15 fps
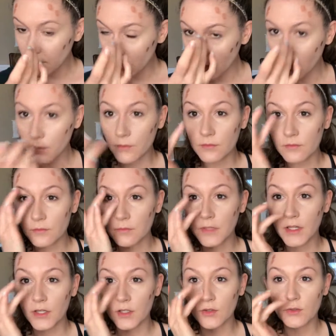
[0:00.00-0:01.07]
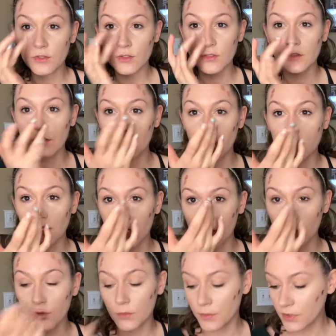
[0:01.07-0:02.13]
I'm not a huge nose
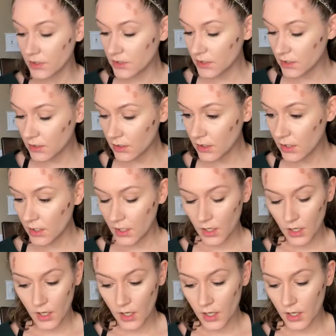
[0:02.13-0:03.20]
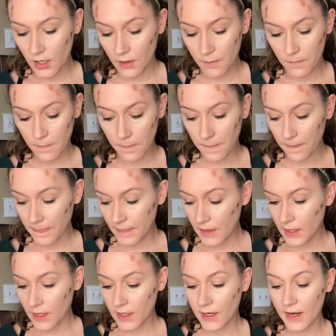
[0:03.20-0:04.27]
contour person.
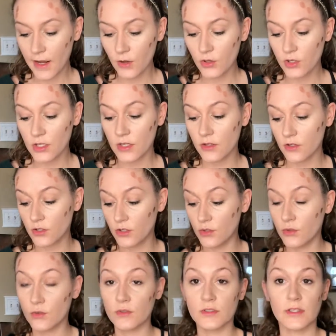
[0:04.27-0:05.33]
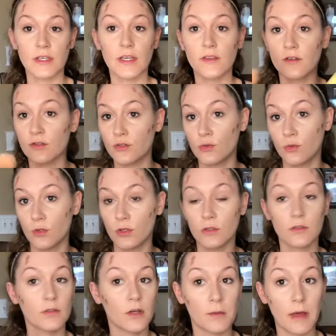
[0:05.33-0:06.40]
And now you can either use either
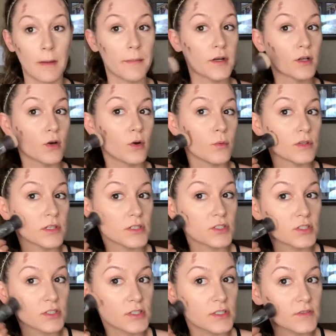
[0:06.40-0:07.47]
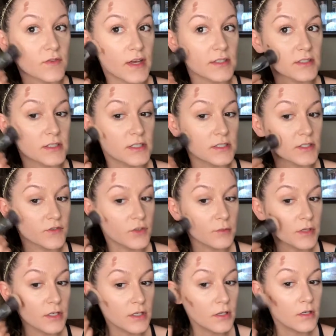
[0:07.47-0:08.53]
tool. I mean, I'm gonna go in with this just because it's fast and easy for
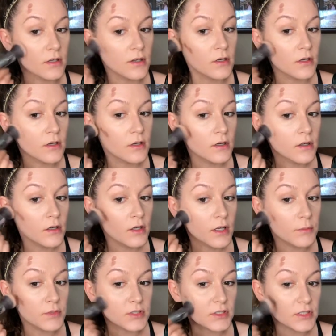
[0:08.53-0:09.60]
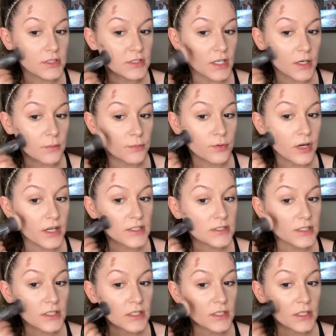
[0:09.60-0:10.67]
me. I'm just gonna start
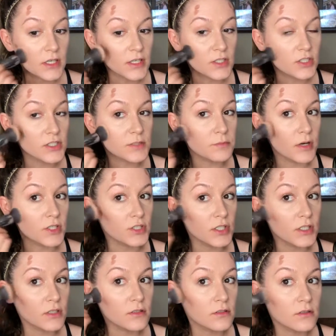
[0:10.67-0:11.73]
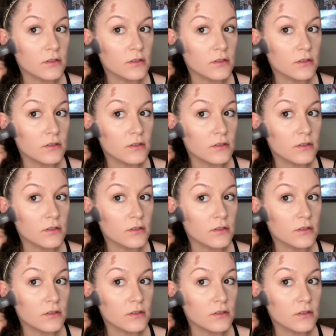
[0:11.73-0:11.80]
pressing and just smudging.